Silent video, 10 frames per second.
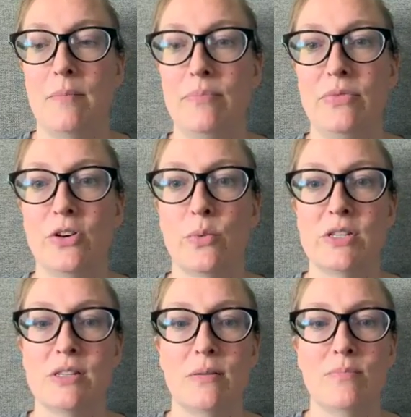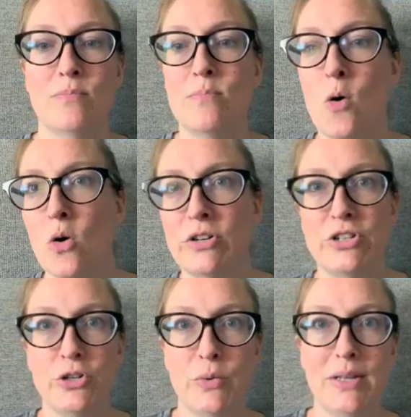there was more
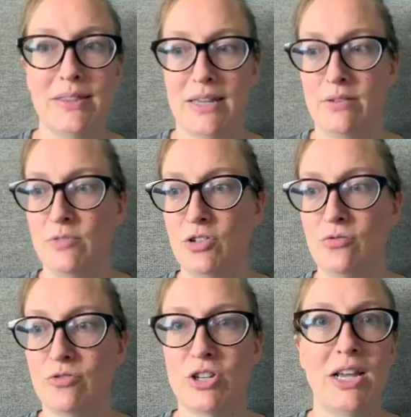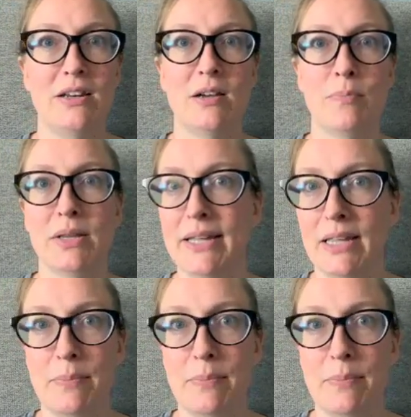to it, that she had completely